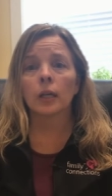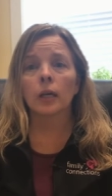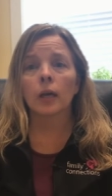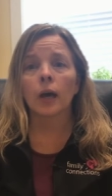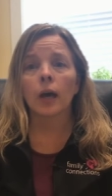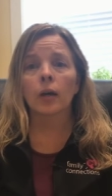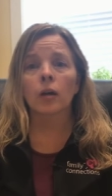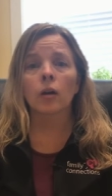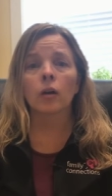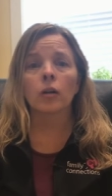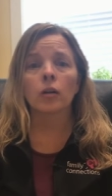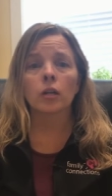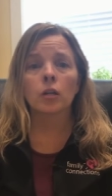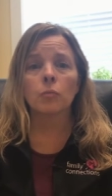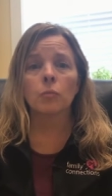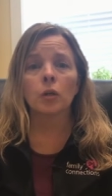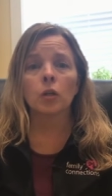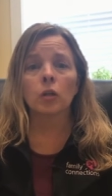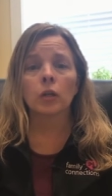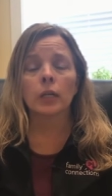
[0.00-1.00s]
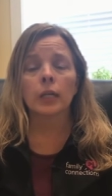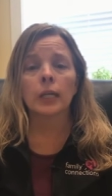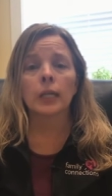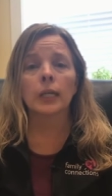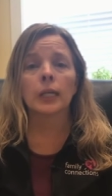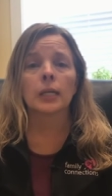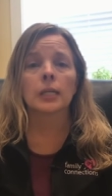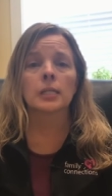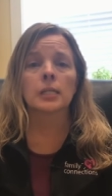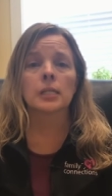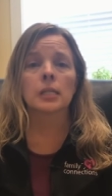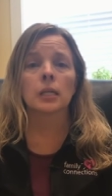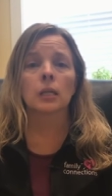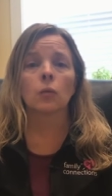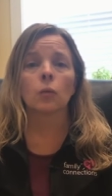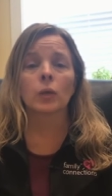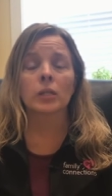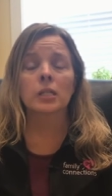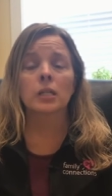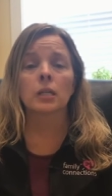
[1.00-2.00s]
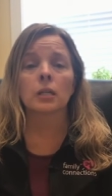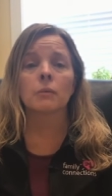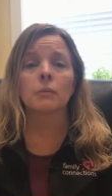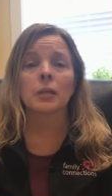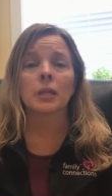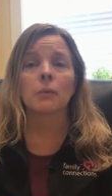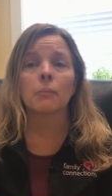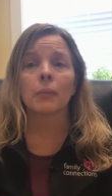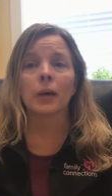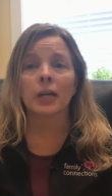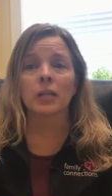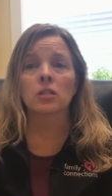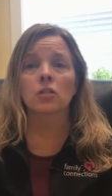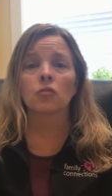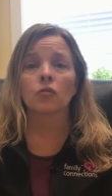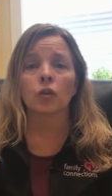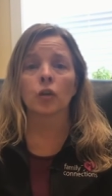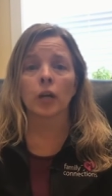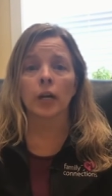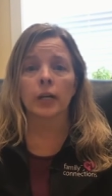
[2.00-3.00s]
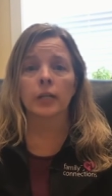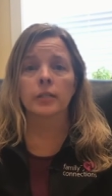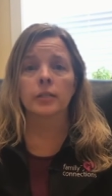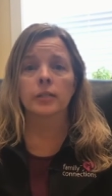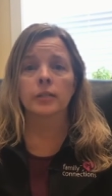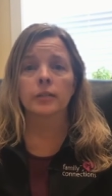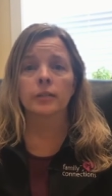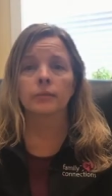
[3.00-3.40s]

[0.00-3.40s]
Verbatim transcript: at our community and see what's going to be the best for us.